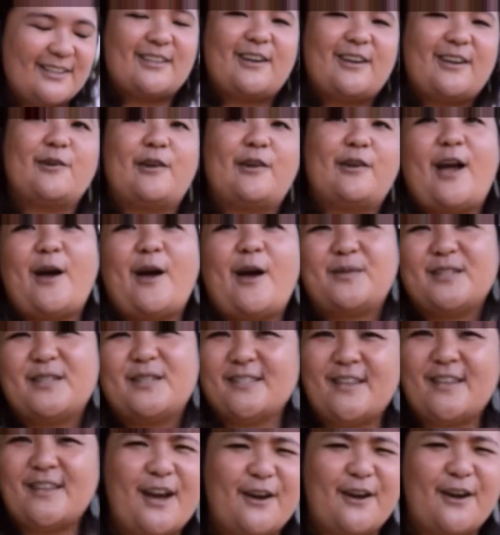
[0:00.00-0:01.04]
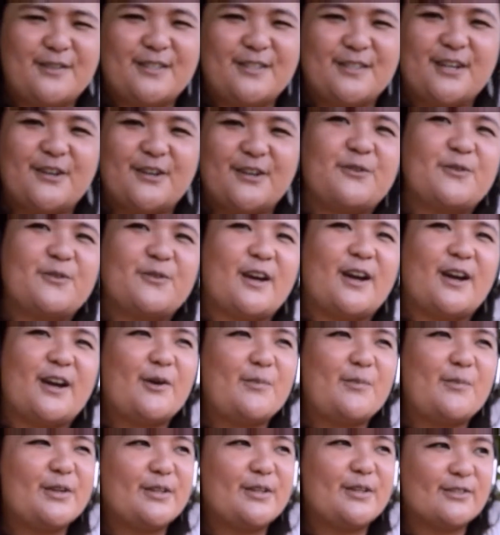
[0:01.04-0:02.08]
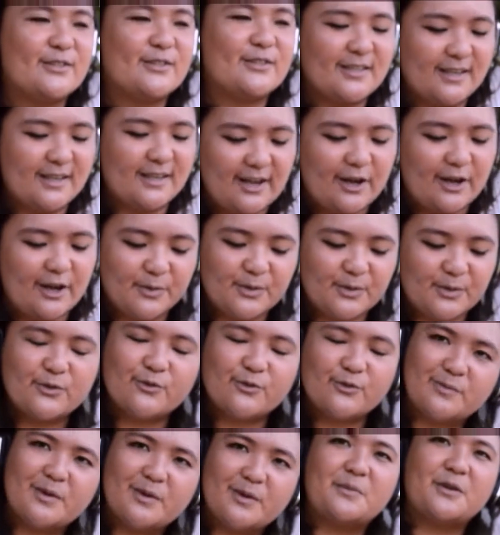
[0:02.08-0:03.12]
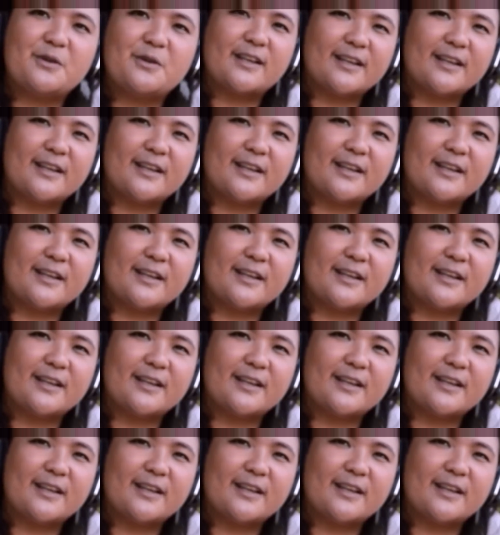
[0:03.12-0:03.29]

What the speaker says: an app doesn't have to tell you that, but it helps you remember.